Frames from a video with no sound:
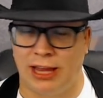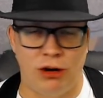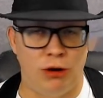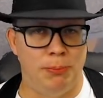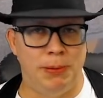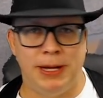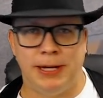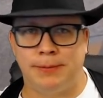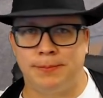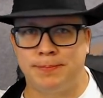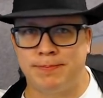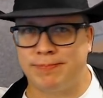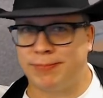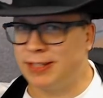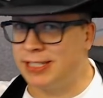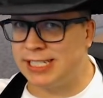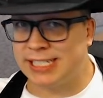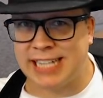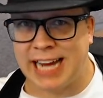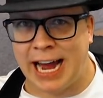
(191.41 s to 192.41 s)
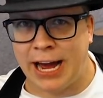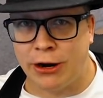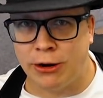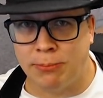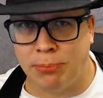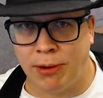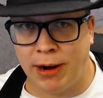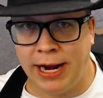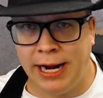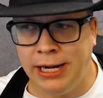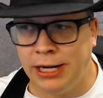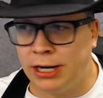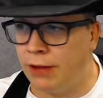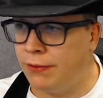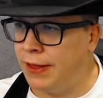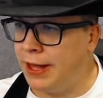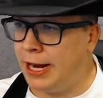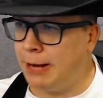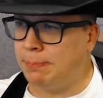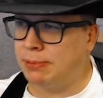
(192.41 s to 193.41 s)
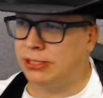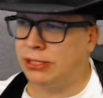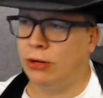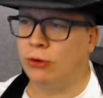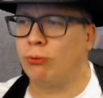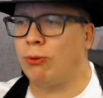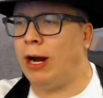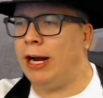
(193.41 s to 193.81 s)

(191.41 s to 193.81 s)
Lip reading: little bit scatterbrained on that episode.